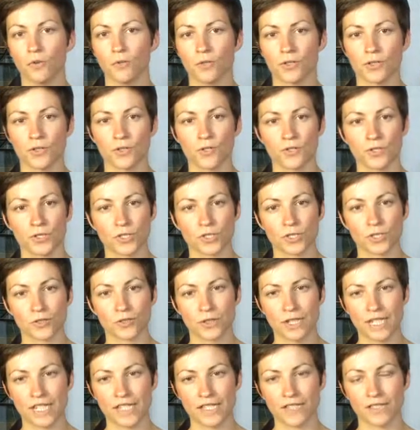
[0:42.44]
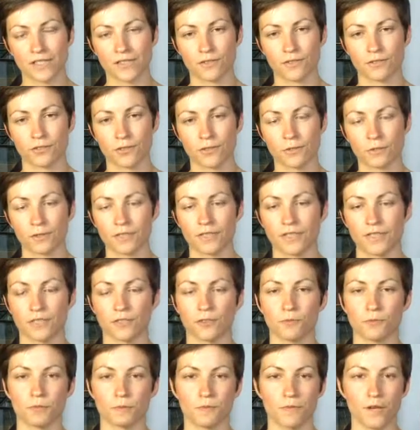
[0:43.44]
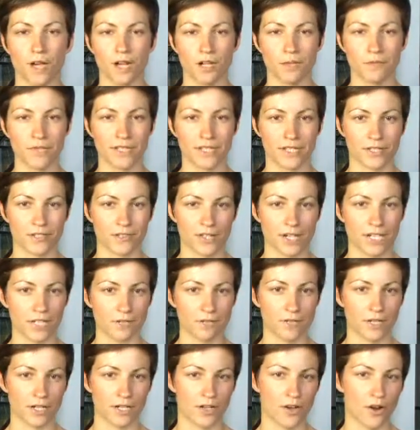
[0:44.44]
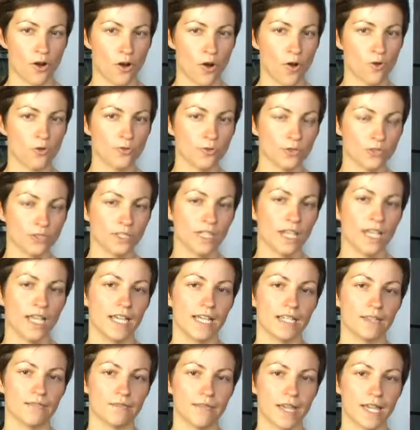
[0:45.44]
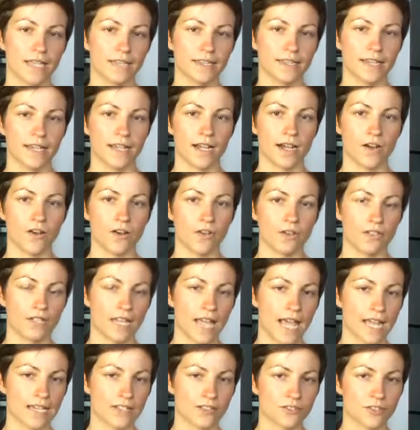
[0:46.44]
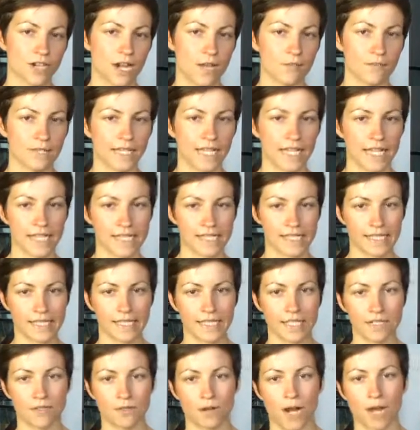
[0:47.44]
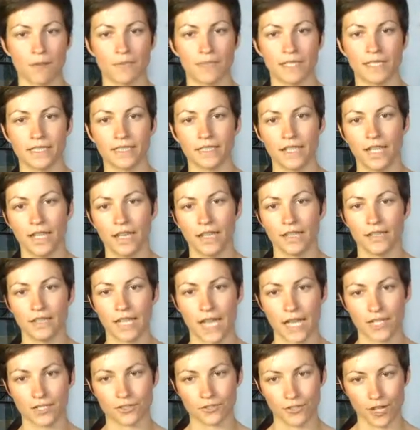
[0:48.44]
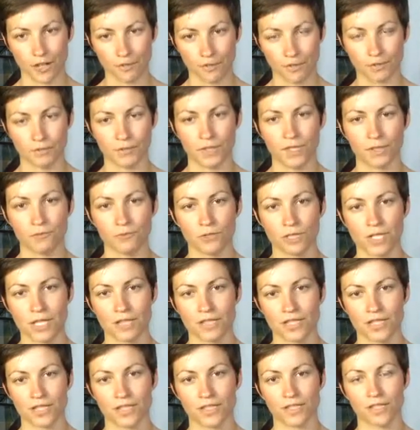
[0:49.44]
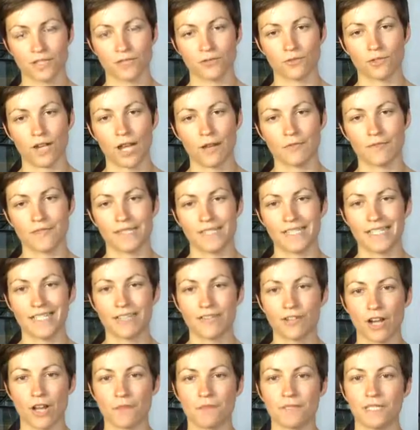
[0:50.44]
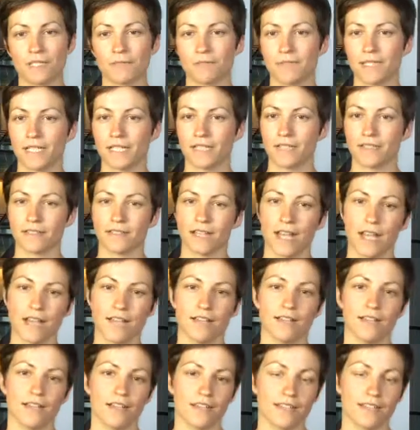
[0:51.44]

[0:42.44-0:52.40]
which also the Greens group in the European Parliament addressed. We had our own event there on land grabbing and sea grabbing. Land grabbing being what I just described, sea grabbing being that,